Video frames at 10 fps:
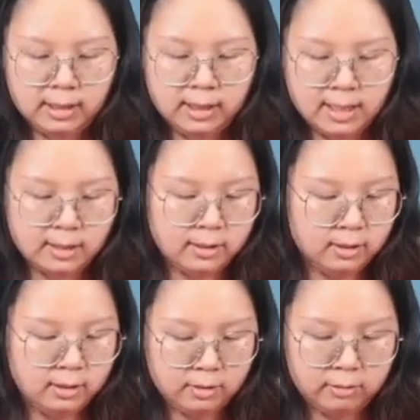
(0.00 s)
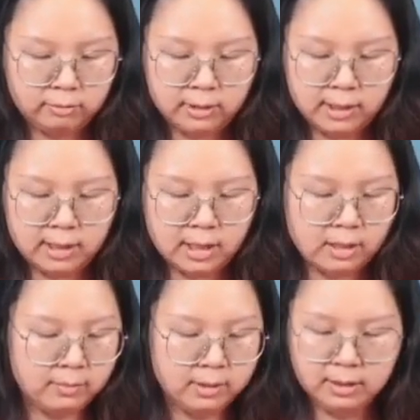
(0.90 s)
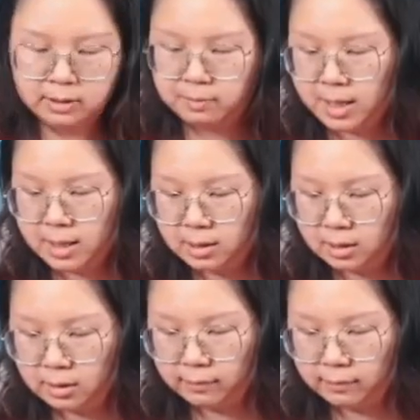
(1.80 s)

Yeah, three times is better